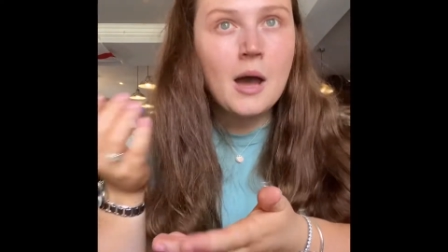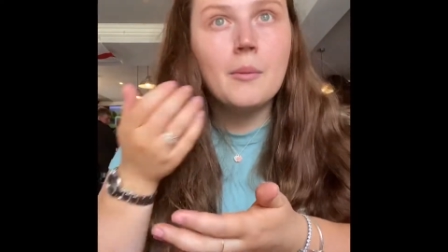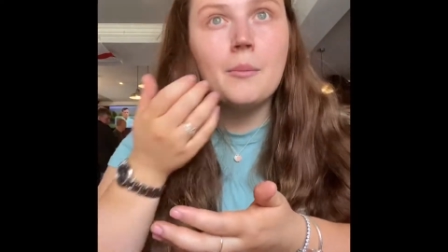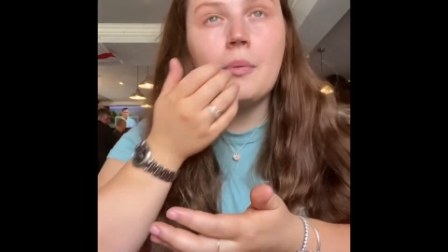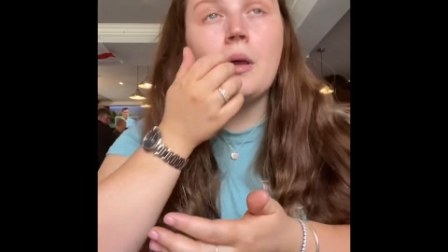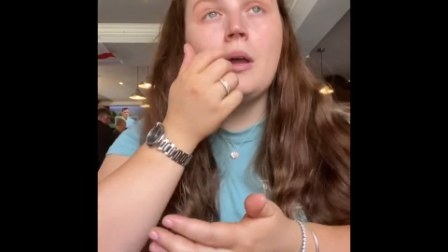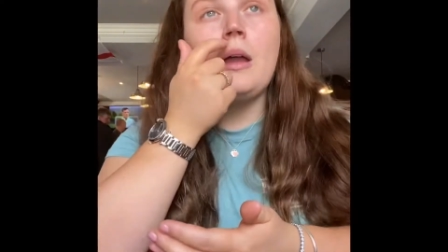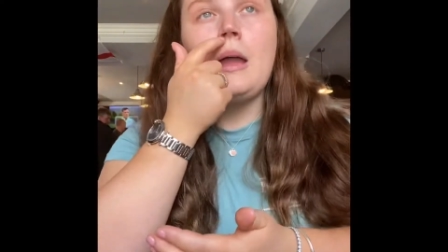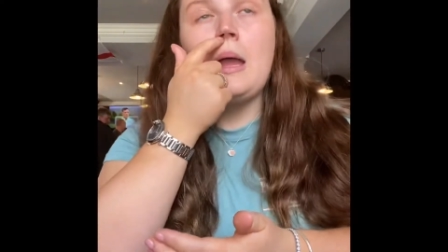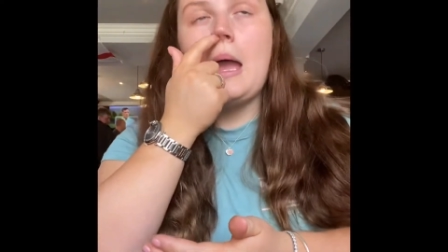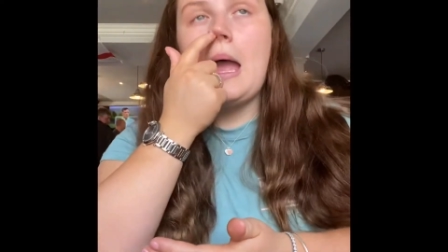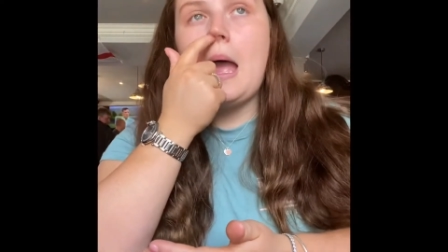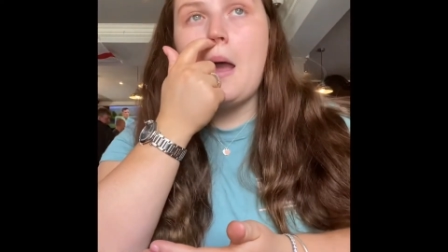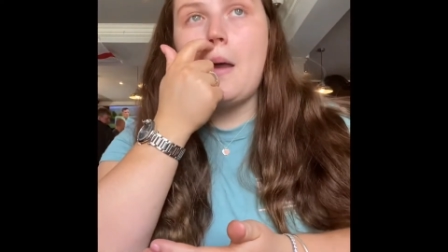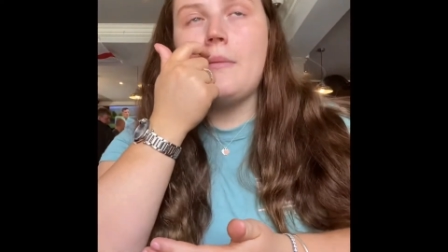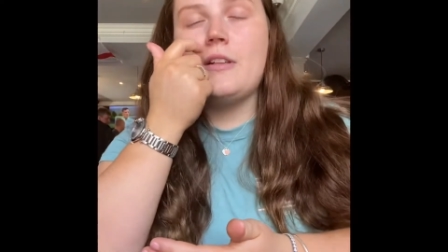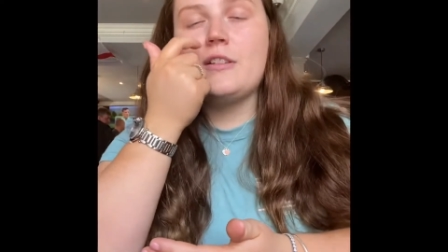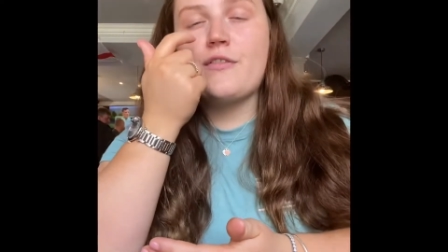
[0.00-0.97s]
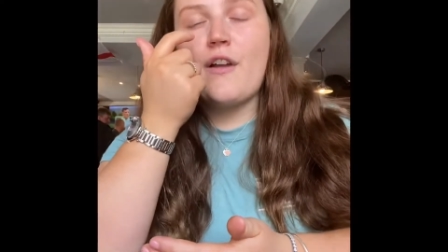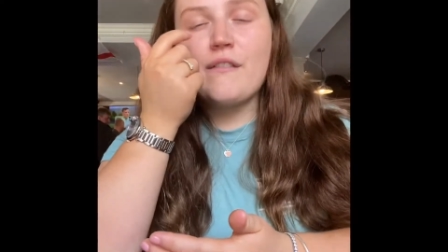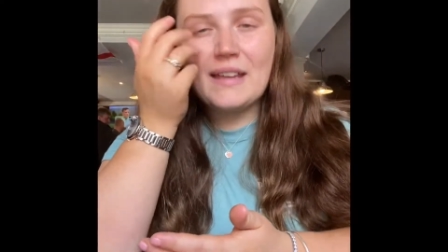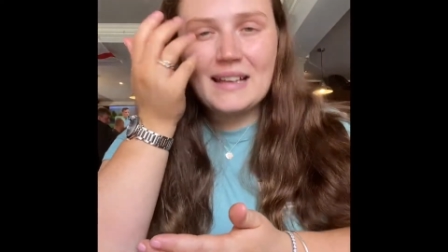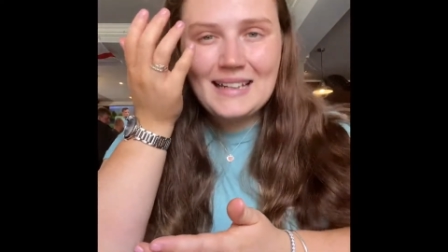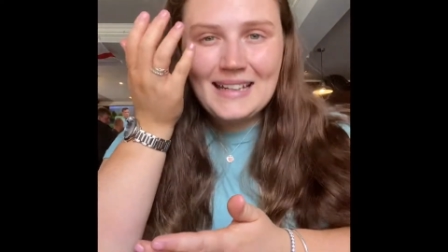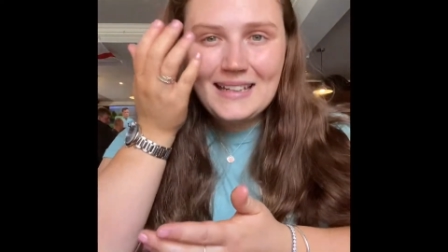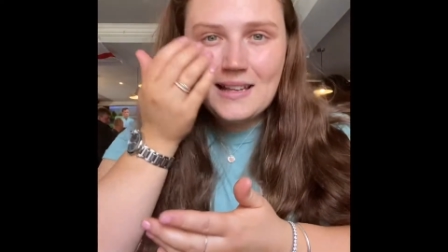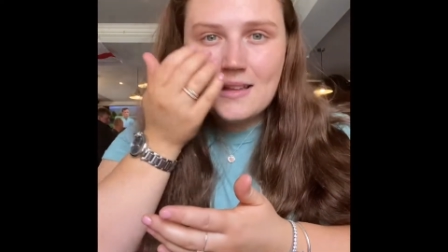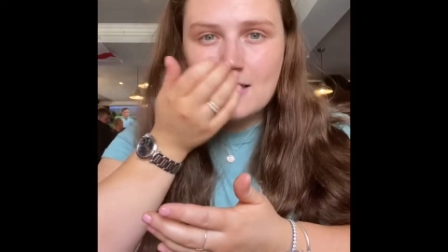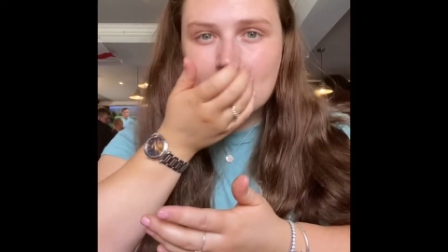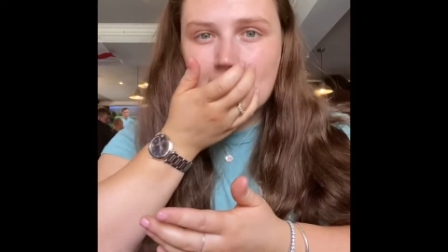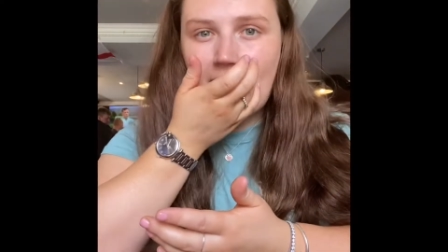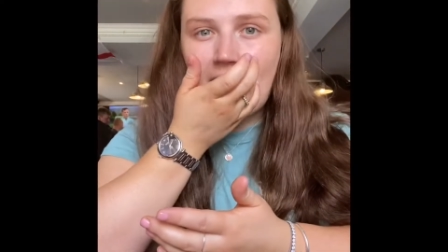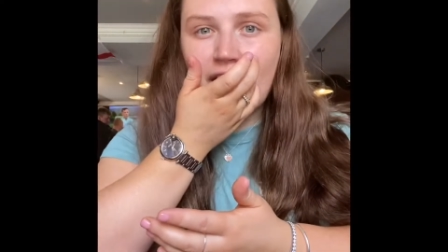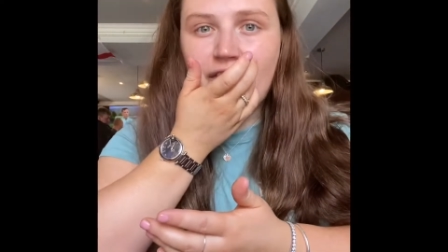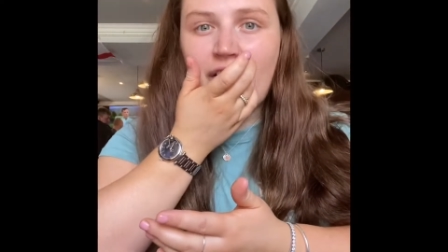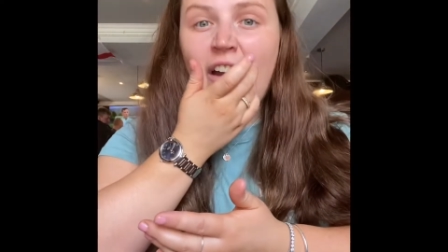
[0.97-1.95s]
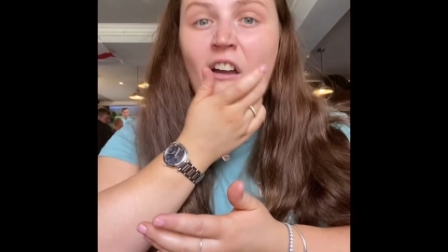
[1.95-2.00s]
Um, it's very clean
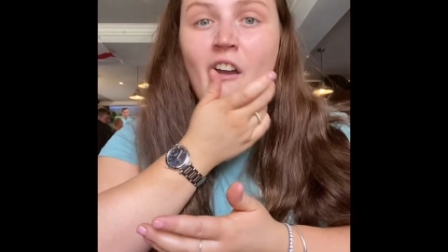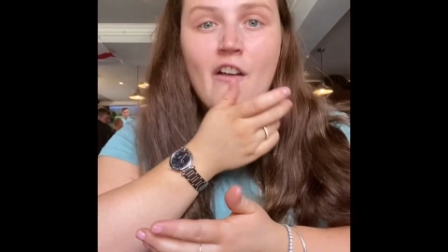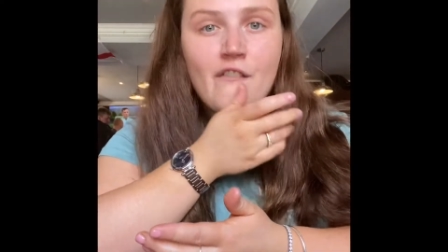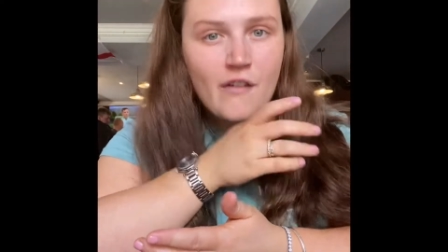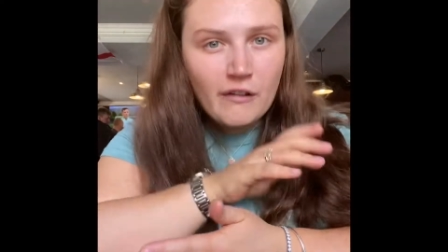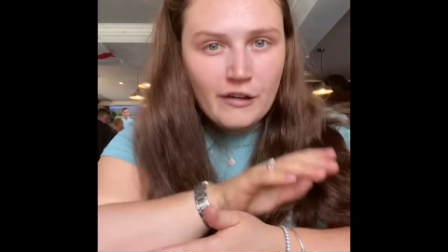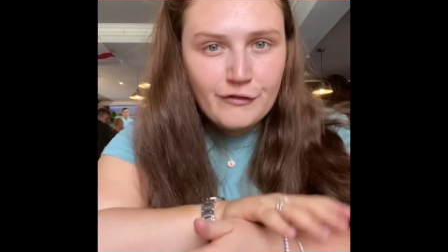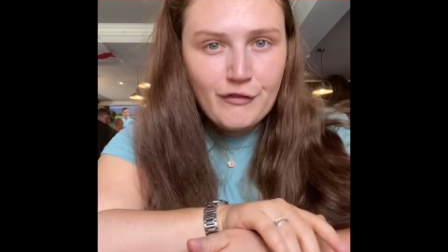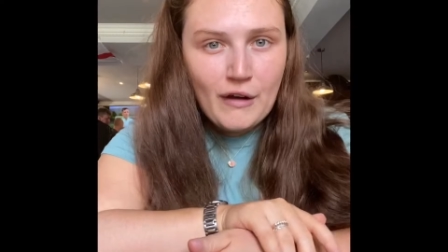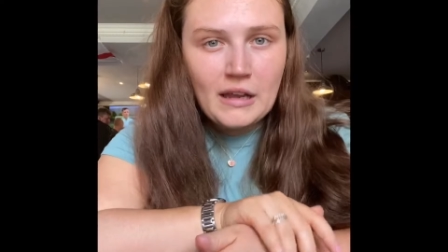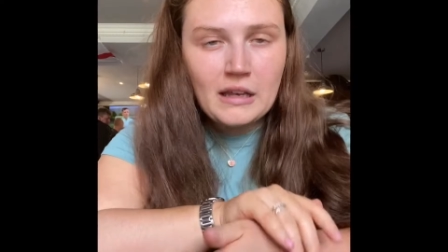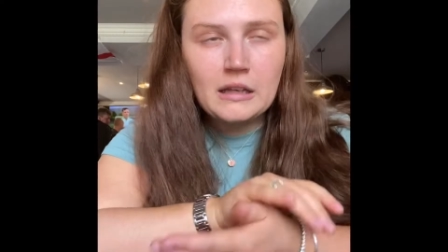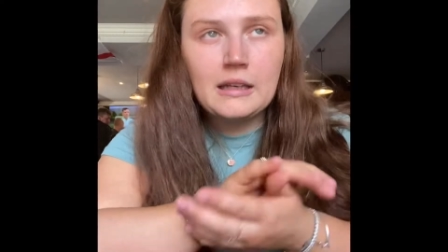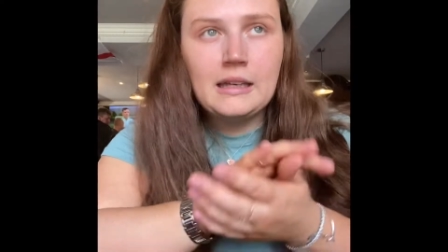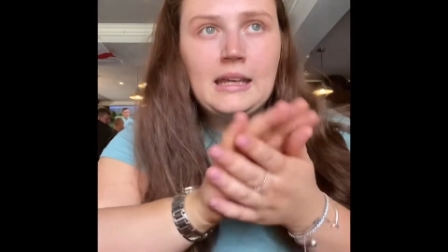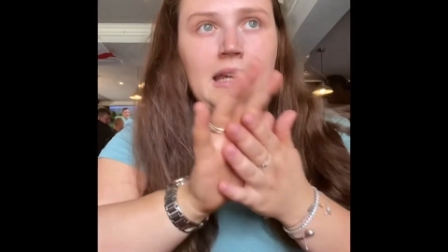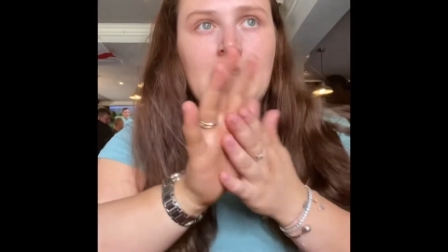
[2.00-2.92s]
inside, very, very friendly.